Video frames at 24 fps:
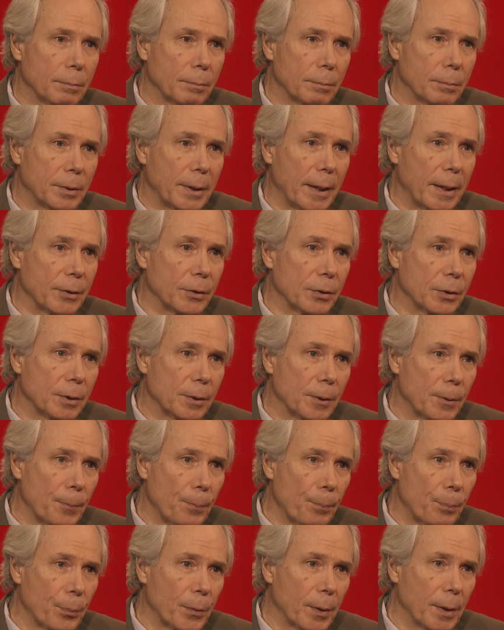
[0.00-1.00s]
desk.
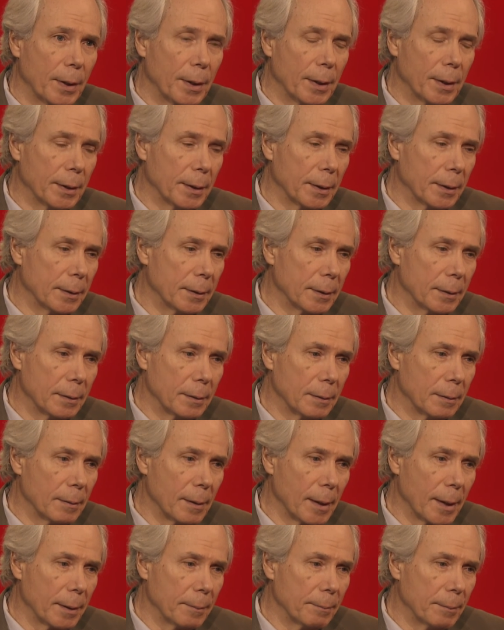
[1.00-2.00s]

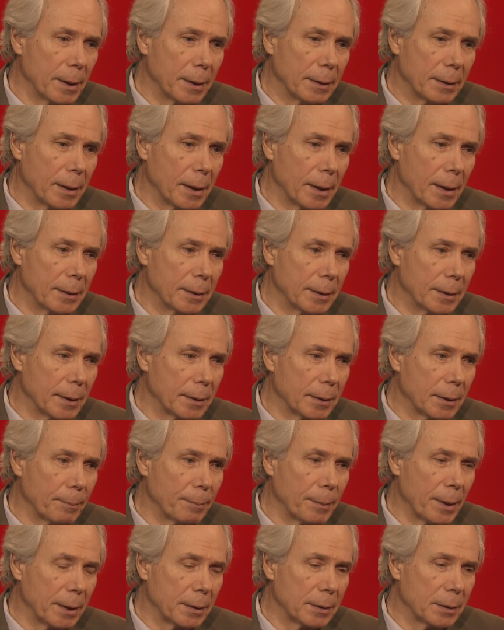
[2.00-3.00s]
And I maintain that the
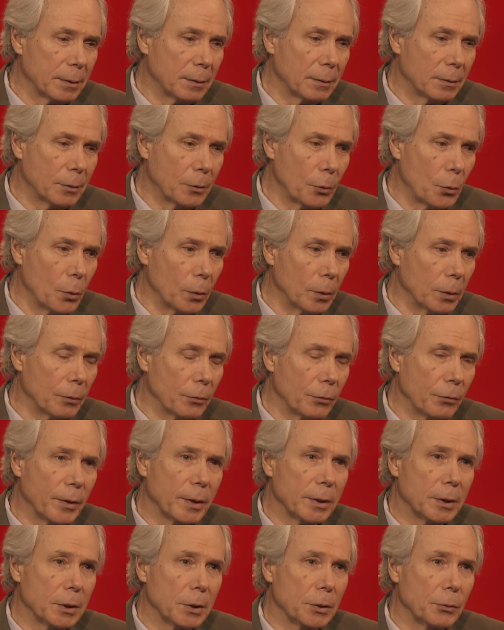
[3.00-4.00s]
best tool in
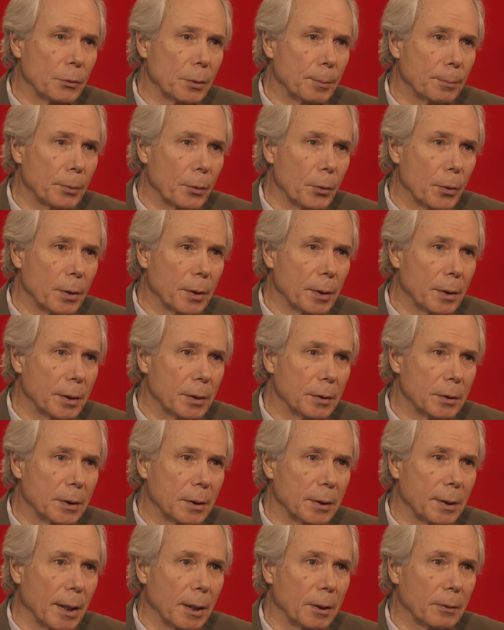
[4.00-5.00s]
investigative reporting is
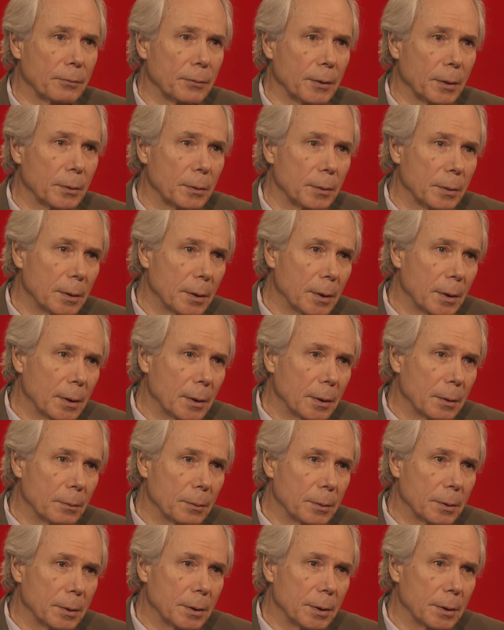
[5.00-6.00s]
the telephone,
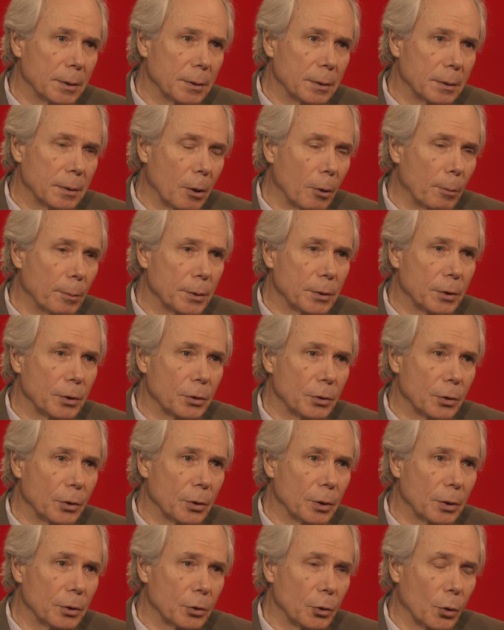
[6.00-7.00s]
which is almost as
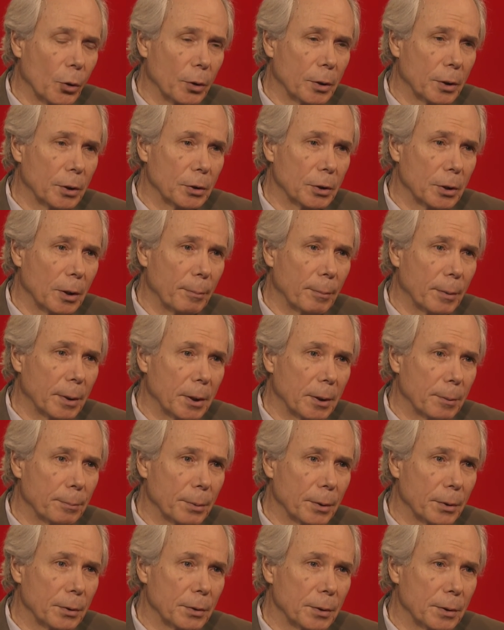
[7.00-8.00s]
good as talking to somebody in
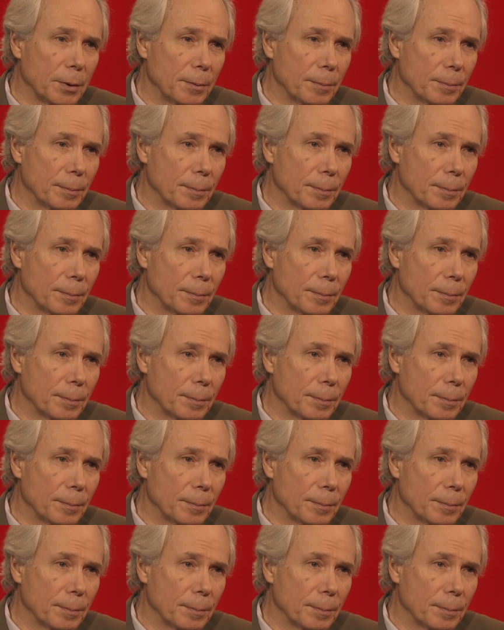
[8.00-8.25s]
person.